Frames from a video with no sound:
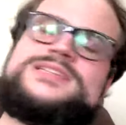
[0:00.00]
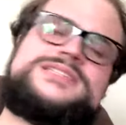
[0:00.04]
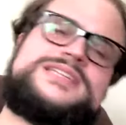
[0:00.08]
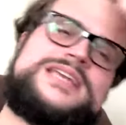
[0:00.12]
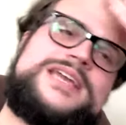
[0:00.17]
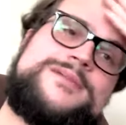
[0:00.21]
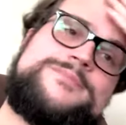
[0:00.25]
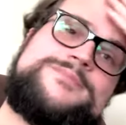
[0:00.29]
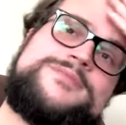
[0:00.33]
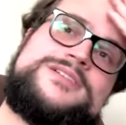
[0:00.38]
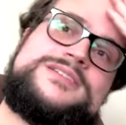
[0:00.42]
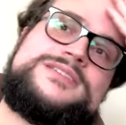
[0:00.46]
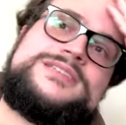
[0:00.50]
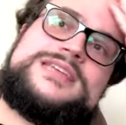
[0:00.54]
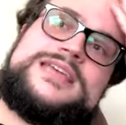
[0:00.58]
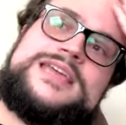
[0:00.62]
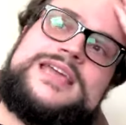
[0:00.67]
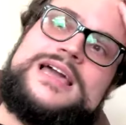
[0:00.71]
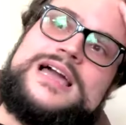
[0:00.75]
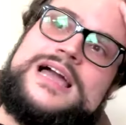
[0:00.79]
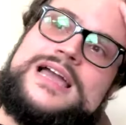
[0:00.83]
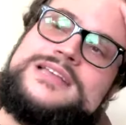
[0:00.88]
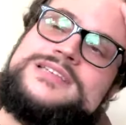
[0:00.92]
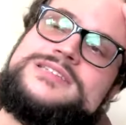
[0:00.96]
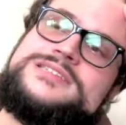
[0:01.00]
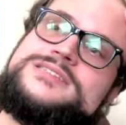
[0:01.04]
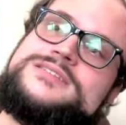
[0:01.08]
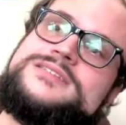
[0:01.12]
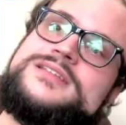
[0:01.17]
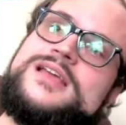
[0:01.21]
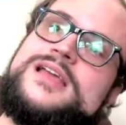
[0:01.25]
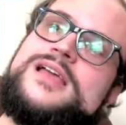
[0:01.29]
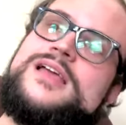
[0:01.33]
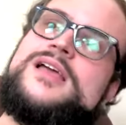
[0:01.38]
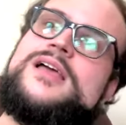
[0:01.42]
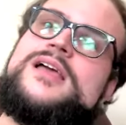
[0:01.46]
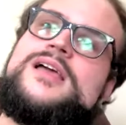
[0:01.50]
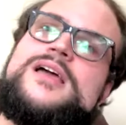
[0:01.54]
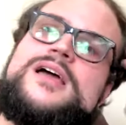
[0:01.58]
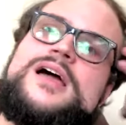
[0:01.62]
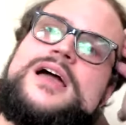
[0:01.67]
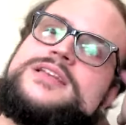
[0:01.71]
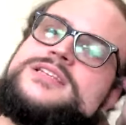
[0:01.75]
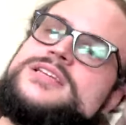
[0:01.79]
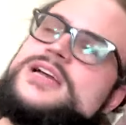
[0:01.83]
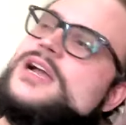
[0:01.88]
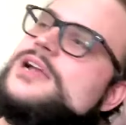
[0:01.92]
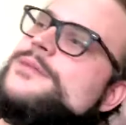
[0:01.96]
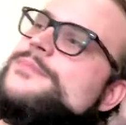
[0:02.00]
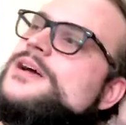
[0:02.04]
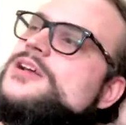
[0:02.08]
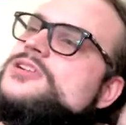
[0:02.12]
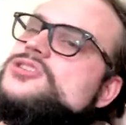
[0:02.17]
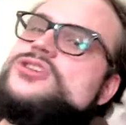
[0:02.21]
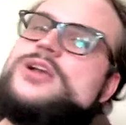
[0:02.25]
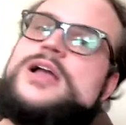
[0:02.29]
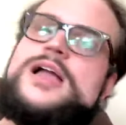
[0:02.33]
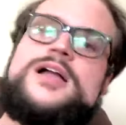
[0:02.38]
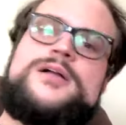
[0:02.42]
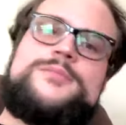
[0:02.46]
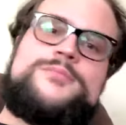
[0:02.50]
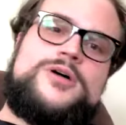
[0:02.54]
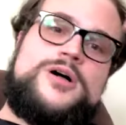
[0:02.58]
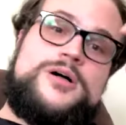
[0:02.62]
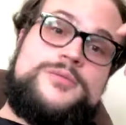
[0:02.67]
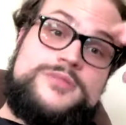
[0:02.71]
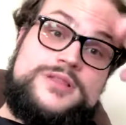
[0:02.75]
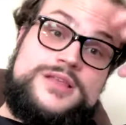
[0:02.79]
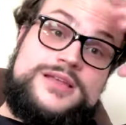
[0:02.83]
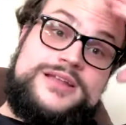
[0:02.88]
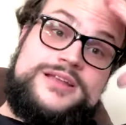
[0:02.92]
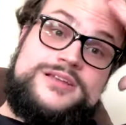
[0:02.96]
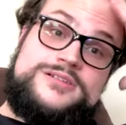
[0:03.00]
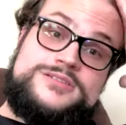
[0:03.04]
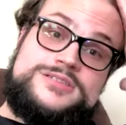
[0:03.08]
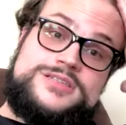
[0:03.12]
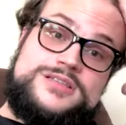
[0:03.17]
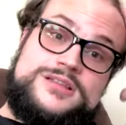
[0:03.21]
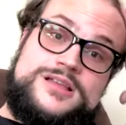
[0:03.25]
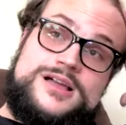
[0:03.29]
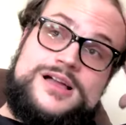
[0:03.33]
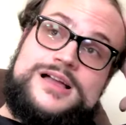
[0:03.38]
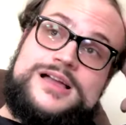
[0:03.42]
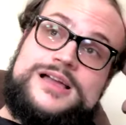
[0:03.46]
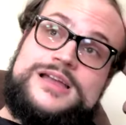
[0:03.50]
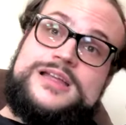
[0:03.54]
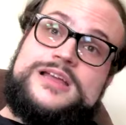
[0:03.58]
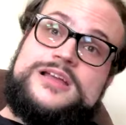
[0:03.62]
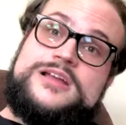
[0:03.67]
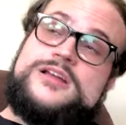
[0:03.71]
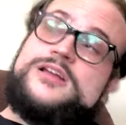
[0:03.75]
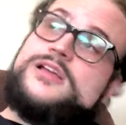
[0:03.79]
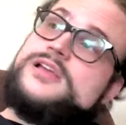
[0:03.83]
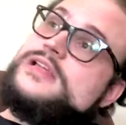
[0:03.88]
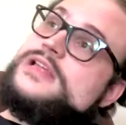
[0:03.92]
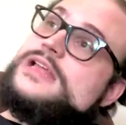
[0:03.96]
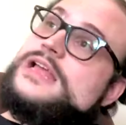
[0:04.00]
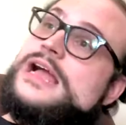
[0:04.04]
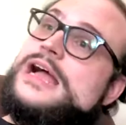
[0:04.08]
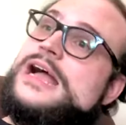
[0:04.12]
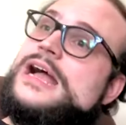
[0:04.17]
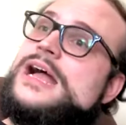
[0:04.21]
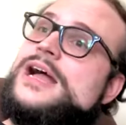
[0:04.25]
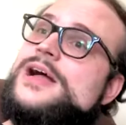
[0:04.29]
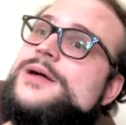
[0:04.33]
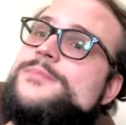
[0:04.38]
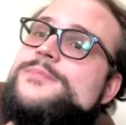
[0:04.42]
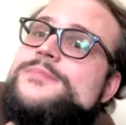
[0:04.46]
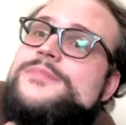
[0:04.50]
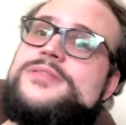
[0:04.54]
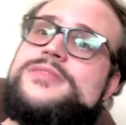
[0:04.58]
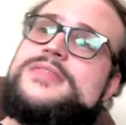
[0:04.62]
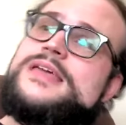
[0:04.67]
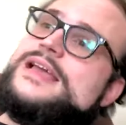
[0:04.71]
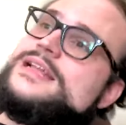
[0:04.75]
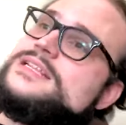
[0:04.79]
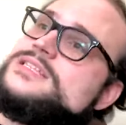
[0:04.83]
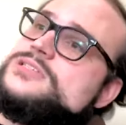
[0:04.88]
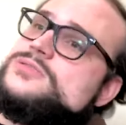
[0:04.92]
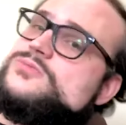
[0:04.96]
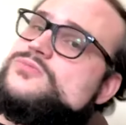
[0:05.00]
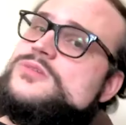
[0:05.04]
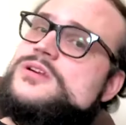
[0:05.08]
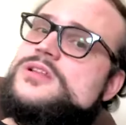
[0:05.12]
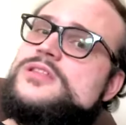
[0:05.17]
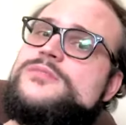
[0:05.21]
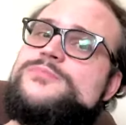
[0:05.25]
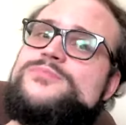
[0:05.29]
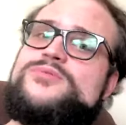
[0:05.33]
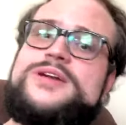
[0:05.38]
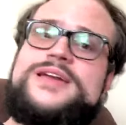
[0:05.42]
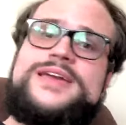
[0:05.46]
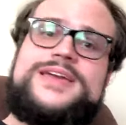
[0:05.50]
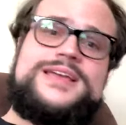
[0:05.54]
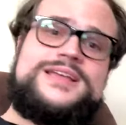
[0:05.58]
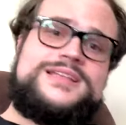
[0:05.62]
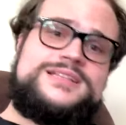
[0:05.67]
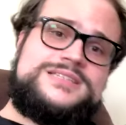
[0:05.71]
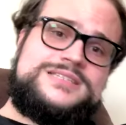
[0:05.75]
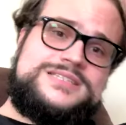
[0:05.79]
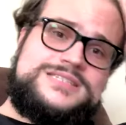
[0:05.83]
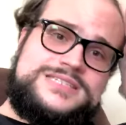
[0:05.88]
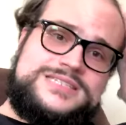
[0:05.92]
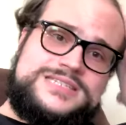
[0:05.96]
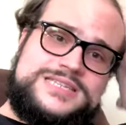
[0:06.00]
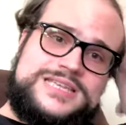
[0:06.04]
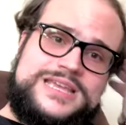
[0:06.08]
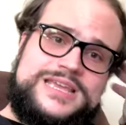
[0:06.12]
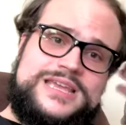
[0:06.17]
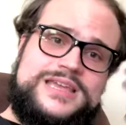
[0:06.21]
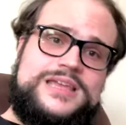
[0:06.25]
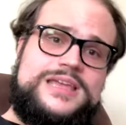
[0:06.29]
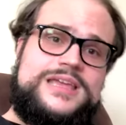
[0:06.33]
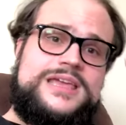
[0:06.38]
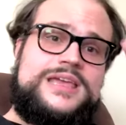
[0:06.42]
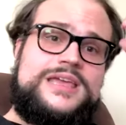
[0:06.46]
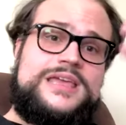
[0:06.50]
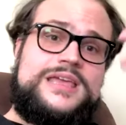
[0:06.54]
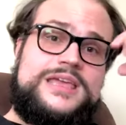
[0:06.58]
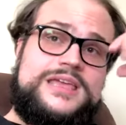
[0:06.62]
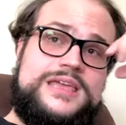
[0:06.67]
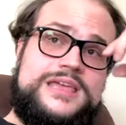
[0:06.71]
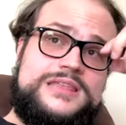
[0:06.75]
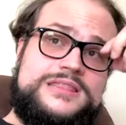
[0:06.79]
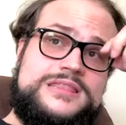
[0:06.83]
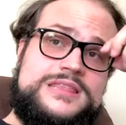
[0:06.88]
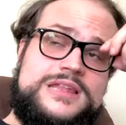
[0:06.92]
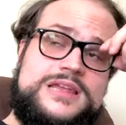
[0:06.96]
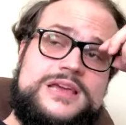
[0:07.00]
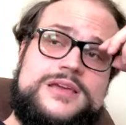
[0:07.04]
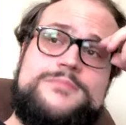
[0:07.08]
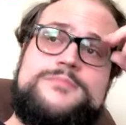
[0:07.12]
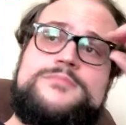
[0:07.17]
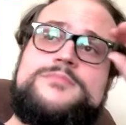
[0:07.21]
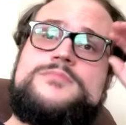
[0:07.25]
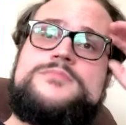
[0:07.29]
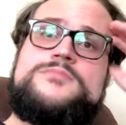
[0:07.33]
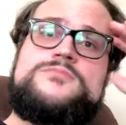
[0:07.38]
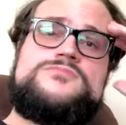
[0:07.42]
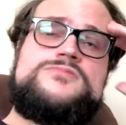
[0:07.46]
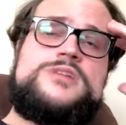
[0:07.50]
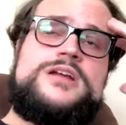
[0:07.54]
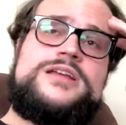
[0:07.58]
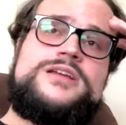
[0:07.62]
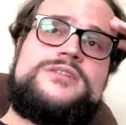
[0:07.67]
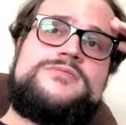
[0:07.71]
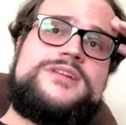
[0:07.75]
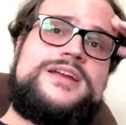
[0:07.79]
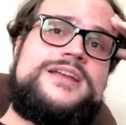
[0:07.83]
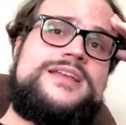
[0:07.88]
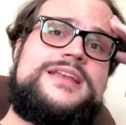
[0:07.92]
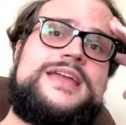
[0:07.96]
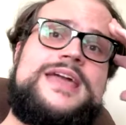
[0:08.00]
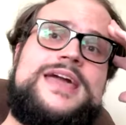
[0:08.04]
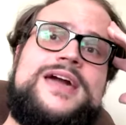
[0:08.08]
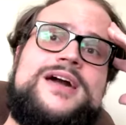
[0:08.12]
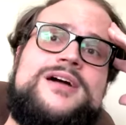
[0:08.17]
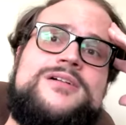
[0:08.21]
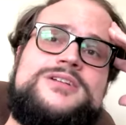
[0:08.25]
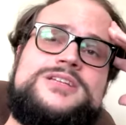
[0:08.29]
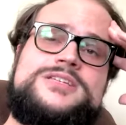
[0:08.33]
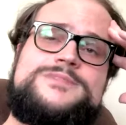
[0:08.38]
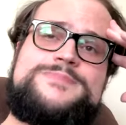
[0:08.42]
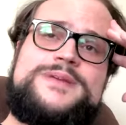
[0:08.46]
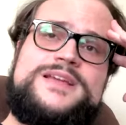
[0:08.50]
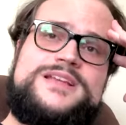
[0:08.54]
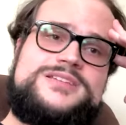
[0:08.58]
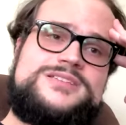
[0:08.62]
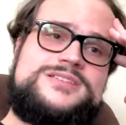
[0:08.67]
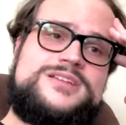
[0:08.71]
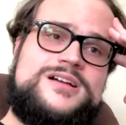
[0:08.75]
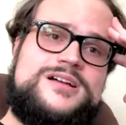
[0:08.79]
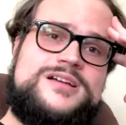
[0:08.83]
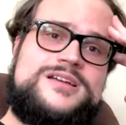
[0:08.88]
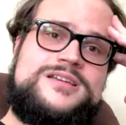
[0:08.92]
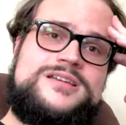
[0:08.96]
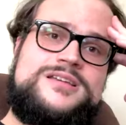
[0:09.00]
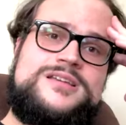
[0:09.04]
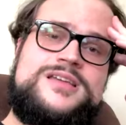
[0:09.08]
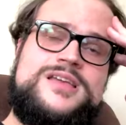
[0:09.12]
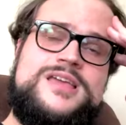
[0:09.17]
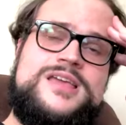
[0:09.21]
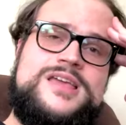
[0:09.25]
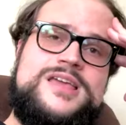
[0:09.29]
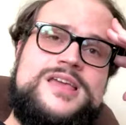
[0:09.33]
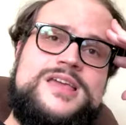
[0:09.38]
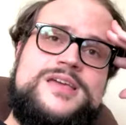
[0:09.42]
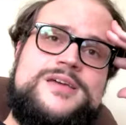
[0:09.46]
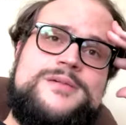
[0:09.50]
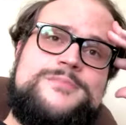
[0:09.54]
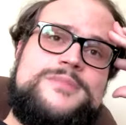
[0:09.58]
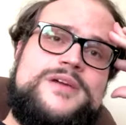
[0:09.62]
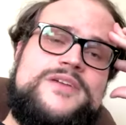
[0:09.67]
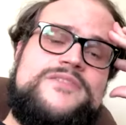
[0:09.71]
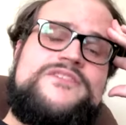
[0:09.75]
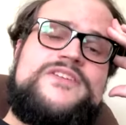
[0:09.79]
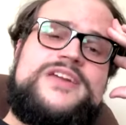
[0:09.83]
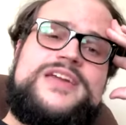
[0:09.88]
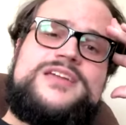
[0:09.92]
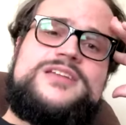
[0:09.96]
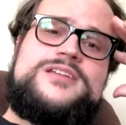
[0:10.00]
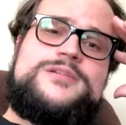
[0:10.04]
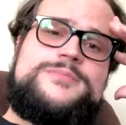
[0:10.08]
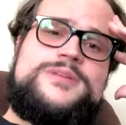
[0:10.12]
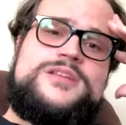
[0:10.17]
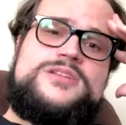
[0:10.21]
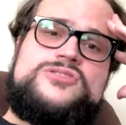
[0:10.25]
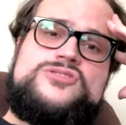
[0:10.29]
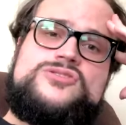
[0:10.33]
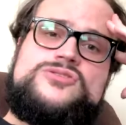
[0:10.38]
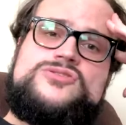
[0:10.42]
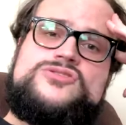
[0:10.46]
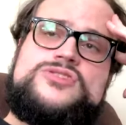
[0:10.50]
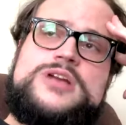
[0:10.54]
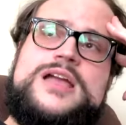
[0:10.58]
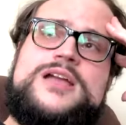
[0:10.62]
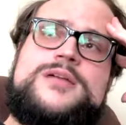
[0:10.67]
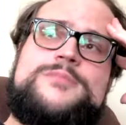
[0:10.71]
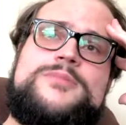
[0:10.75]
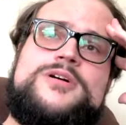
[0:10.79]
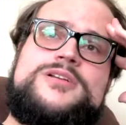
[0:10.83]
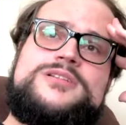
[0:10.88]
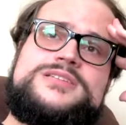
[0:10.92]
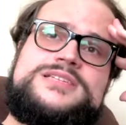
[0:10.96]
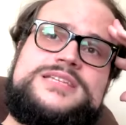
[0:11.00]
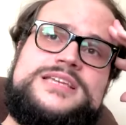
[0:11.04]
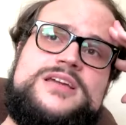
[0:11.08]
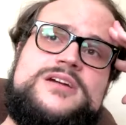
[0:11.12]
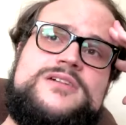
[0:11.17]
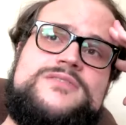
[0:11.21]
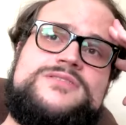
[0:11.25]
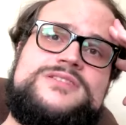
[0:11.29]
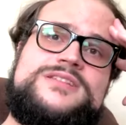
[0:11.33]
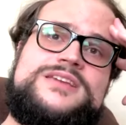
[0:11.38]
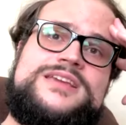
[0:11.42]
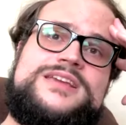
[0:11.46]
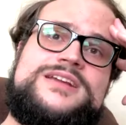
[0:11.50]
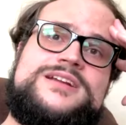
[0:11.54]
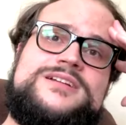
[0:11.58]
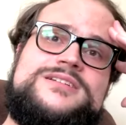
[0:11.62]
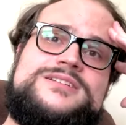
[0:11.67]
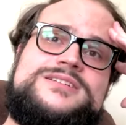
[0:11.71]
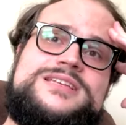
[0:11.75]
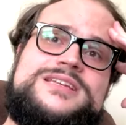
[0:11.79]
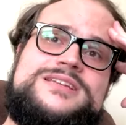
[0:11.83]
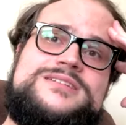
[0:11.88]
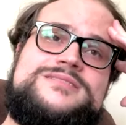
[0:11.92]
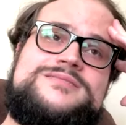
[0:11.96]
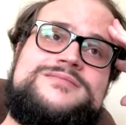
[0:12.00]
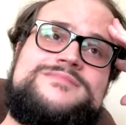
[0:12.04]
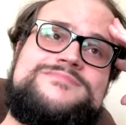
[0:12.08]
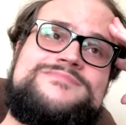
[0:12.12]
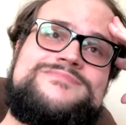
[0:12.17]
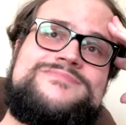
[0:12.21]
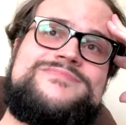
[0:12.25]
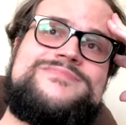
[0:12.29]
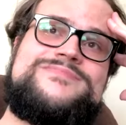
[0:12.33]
example is like I I talk about Dragon Ball Millennials a lot um, that's one of the brands eh, that I'm running right now. It's based on my fandom in Dragon Ball Z over the years, and